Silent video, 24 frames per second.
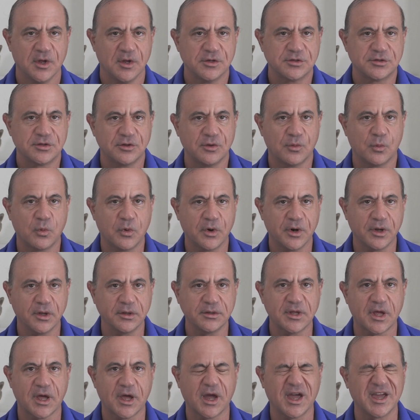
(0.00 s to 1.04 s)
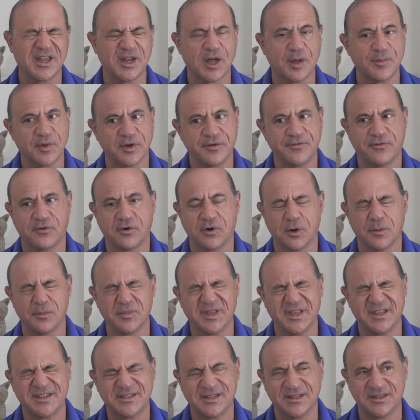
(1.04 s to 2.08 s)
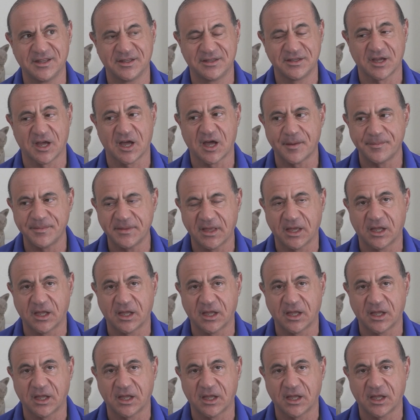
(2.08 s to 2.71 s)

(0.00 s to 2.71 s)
So the World Economic Forum listed the top